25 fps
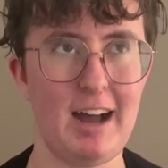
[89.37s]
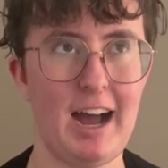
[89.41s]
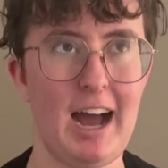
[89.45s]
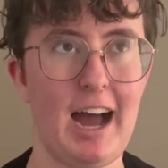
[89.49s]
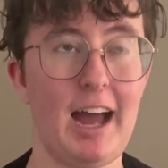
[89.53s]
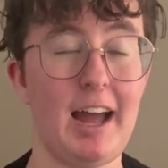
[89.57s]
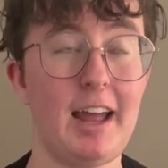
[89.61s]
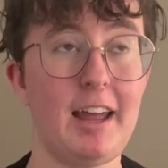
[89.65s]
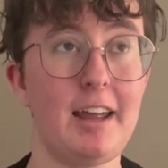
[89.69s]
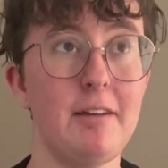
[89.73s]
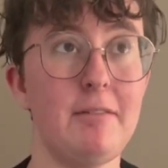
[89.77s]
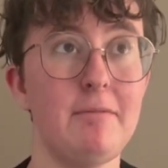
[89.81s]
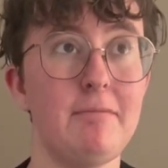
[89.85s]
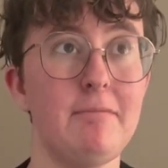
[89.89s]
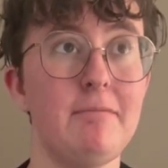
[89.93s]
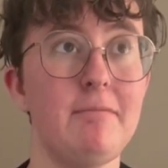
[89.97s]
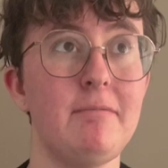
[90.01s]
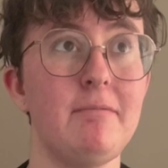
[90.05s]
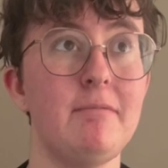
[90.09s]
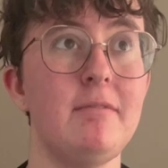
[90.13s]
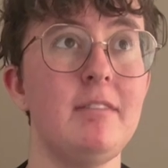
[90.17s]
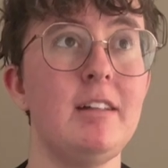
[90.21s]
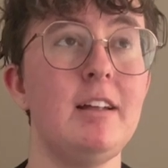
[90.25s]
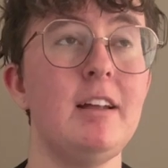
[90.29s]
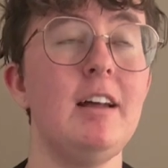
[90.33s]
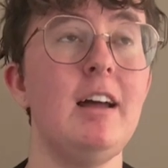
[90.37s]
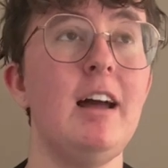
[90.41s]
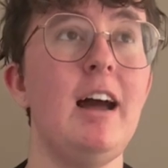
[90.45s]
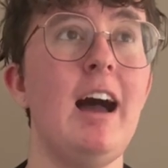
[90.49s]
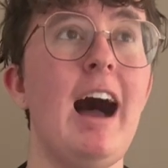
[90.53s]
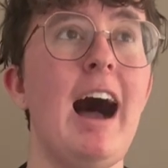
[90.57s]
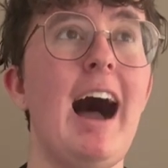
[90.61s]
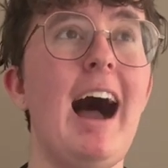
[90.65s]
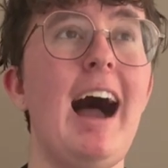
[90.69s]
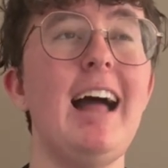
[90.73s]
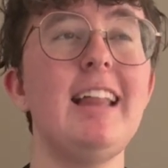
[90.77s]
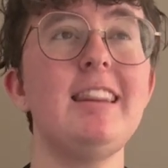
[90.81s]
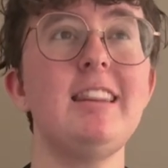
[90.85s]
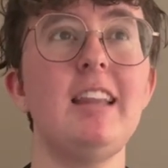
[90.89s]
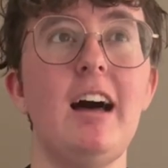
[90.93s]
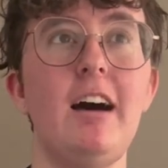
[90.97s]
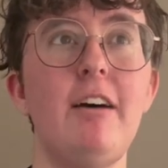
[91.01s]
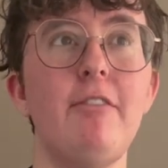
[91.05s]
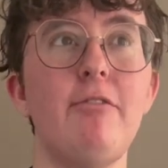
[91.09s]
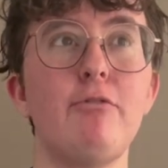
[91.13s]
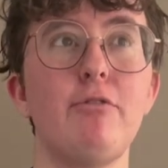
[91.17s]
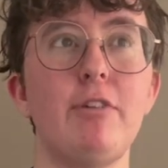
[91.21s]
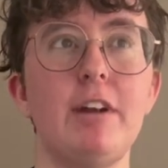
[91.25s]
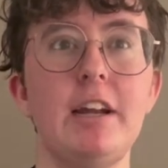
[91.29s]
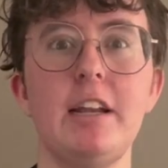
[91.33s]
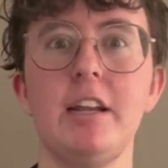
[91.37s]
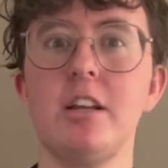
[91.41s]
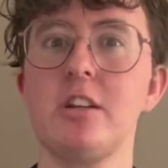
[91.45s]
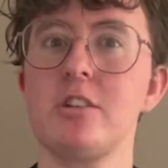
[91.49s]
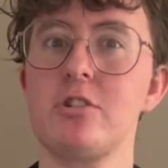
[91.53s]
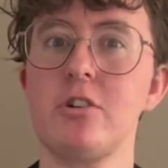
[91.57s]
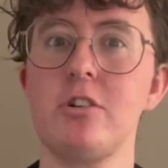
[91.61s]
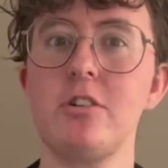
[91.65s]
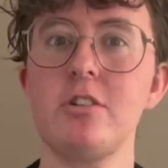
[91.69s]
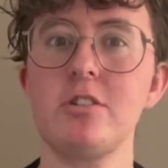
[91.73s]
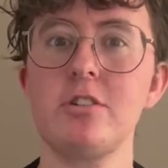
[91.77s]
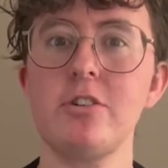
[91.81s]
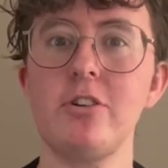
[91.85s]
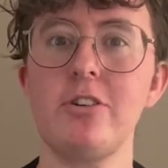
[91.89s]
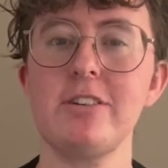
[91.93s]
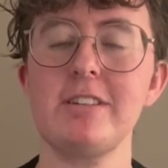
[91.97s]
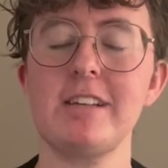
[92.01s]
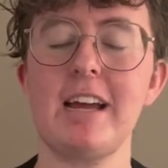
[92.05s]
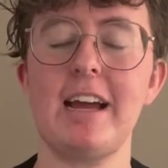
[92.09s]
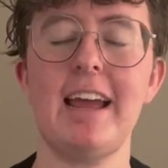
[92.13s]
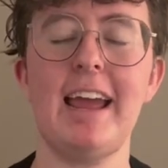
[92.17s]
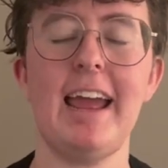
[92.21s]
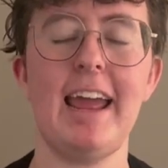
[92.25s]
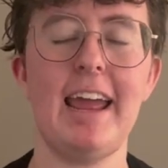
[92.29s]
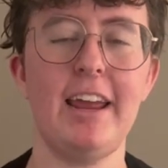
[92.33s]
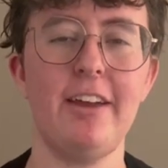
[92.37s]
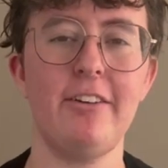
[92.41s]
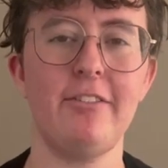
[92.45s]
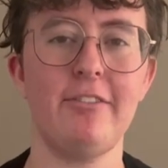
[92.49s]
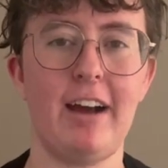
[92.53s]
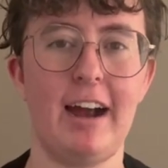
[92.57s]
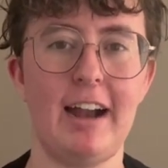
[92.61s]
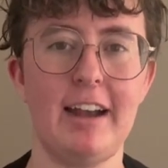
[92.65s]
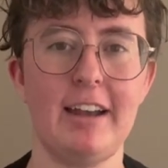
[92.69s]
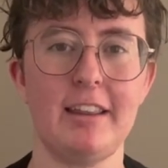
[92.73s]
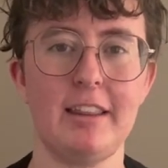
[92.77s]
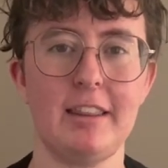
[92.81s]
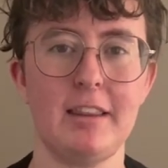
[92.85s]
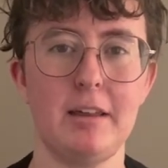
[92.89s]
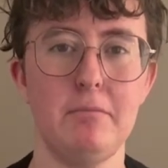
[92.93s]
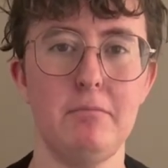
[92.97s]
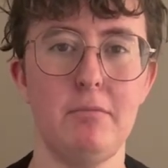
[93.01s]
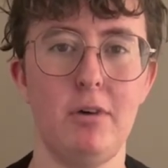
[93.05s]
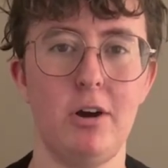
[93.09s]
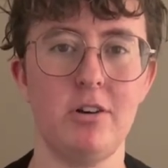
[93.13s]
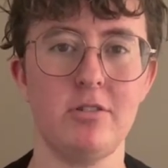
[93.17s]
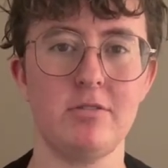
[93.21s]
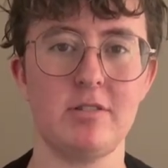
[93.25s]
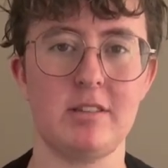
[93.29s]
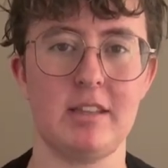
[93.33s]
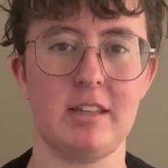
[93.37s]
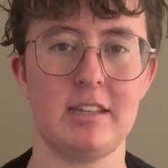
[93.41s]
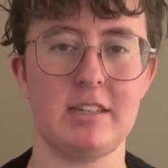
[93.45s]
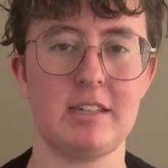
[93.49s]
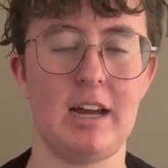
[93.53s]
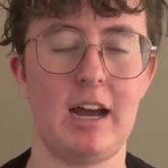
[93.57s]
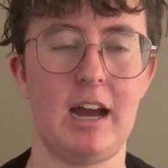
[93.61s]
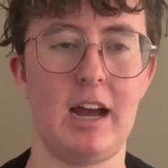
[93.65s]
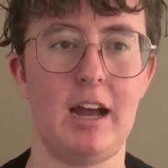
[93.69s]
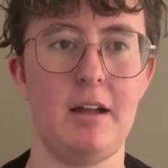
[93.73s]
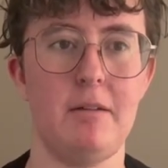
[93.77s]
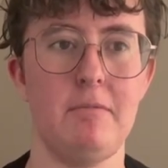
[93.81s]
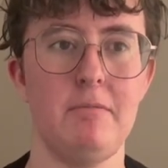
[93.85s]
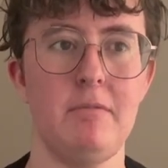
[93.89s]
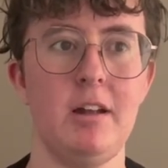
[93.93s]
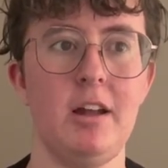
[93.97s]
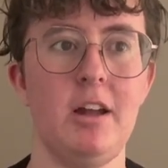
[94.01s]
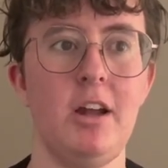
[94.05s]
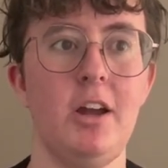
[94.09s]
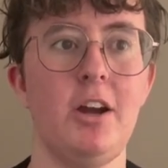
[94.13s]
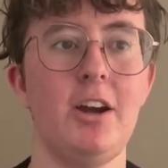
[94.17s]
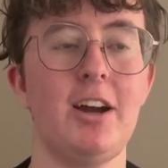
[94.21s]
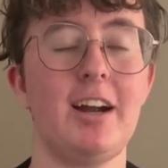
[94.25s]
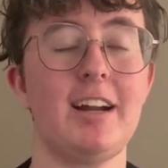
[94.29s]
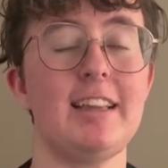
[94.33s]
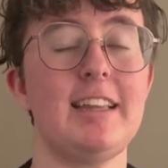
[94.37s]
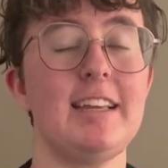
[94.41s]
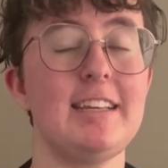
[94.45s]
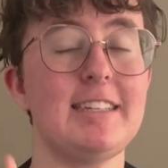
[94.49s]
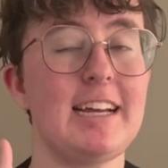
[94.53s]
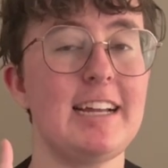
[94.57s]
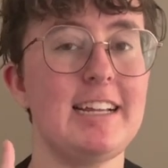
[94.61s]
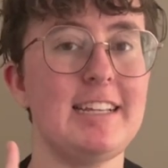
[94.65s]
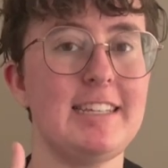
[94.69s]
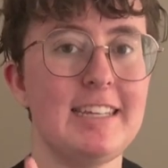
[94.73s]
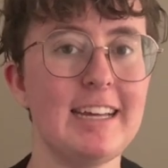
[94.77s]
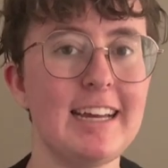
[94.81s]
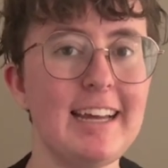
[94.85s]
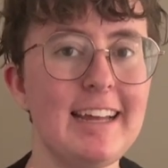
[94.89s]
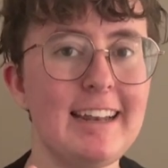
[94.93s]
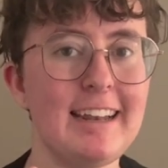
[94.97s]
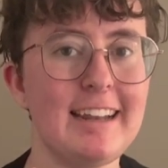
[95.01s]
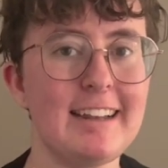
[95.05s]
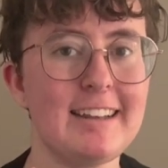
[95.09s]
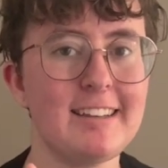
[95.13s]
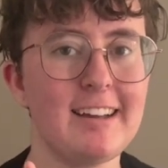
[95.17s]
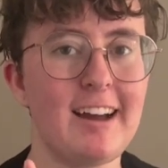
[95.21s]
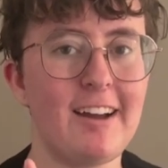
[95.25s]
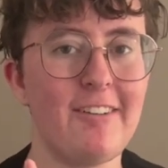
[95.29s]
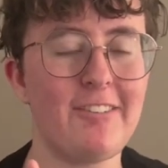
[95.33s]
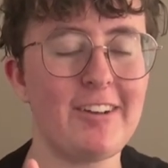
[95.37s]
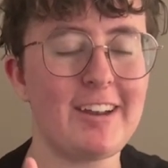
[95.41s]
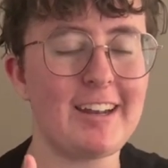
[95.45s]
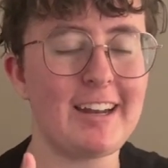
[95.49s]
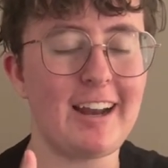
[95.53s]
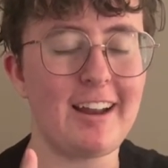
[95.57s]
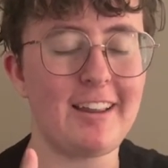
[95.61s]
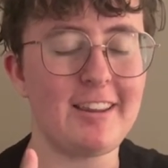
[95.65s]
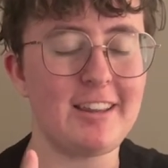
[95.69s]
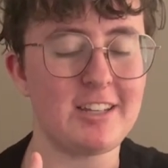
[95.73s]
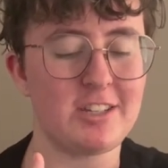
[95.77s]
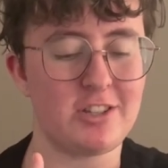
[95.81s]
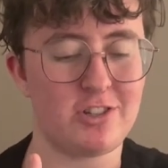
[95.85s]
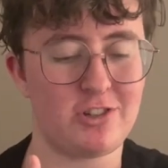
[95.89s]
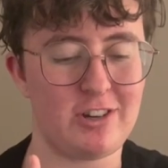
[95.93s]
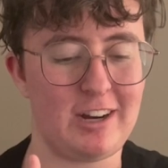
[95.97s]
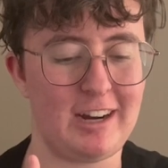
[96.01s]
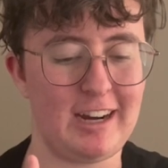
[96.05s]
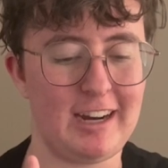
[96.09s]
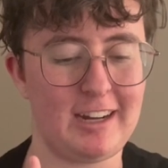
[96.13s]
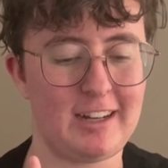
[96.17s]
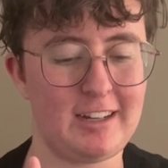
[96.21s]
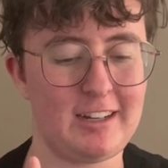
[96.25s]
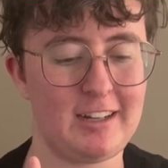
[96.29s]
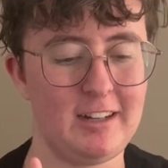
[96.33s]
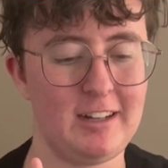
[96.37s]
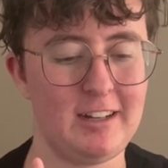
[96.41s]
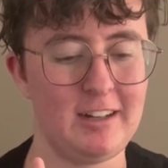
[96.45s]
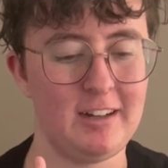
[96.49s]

I love reading short stories. I hate writing them most of the time, or at least I did until I figured out this trick,